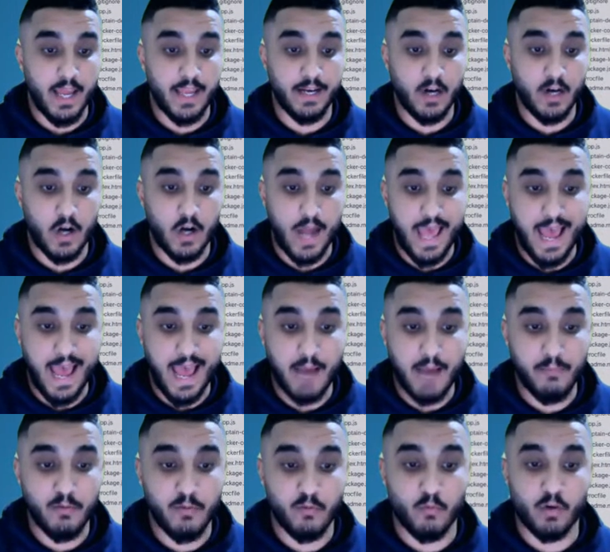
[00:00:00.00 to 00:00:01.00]
In our
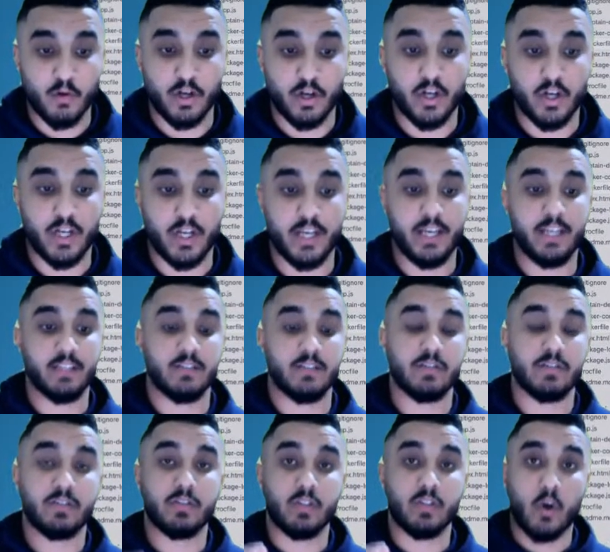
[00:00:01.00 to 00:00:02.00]
app, we're going to
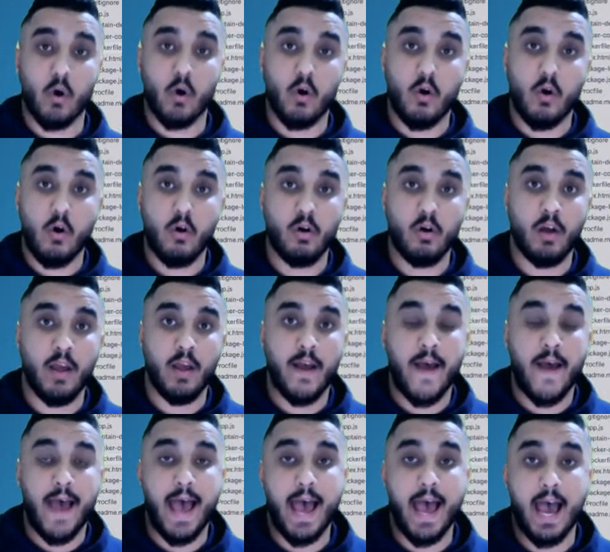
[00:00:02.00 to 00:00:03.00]
install
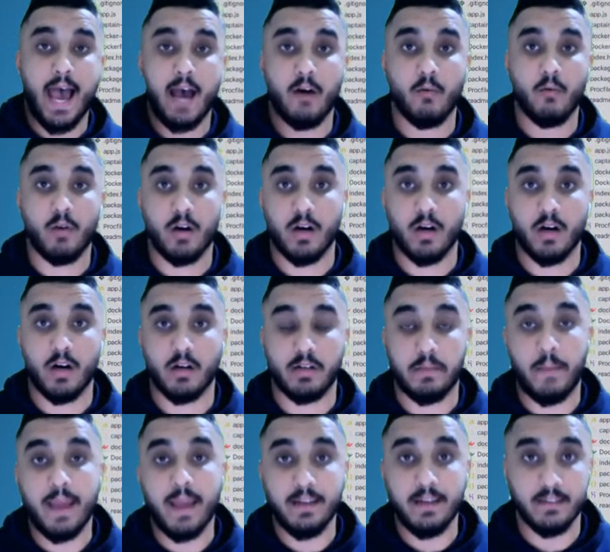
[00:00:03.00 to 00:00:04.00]
our
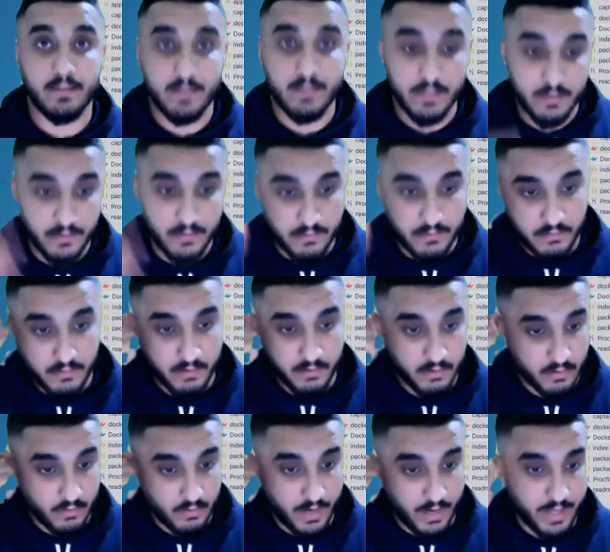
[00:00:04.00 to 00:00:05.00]
dependencies,
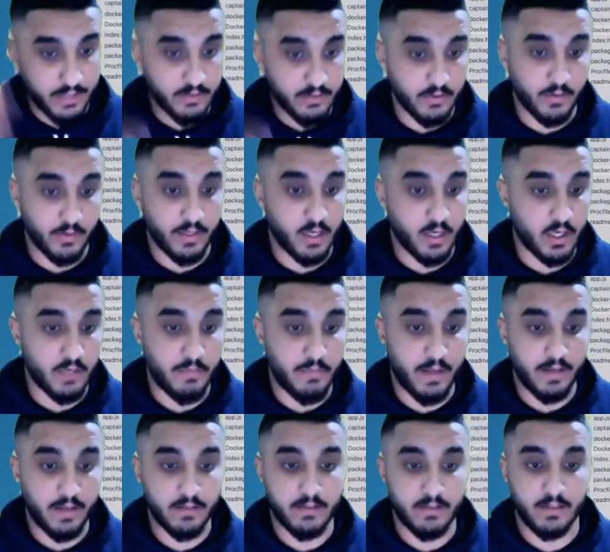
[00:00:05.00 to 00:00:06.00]
right? So in our
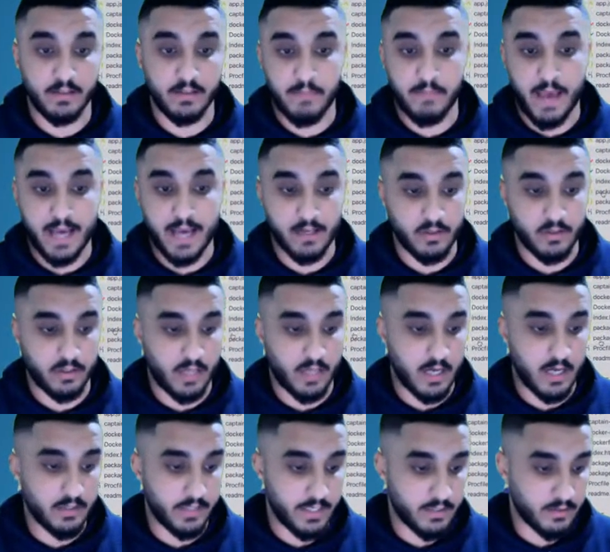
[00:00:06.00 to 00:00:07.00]
dependencies,
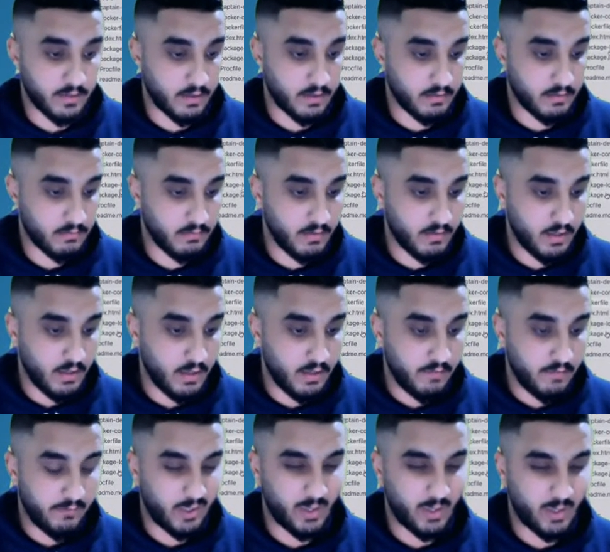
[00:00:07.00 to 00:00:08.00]
package.json,
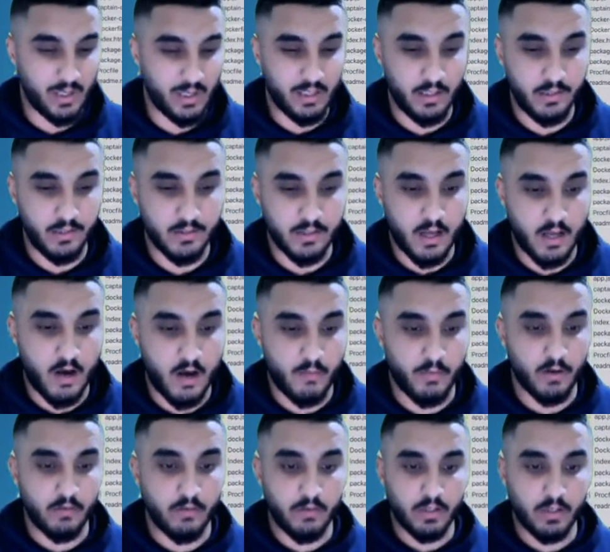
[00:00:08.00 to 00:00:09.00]
quickly just hop
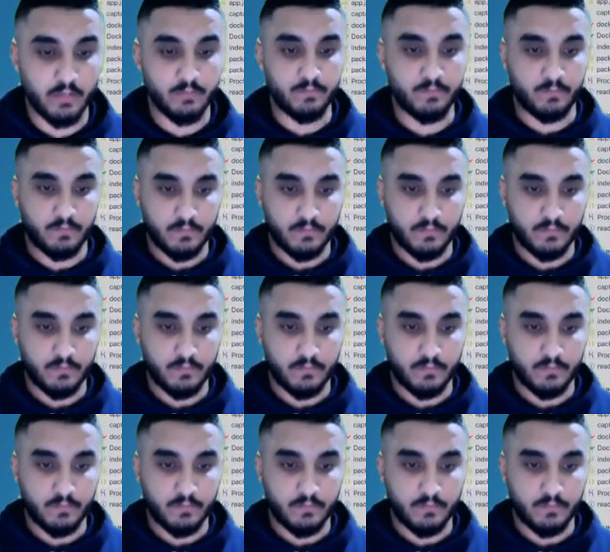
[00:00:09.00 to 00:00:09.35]
over.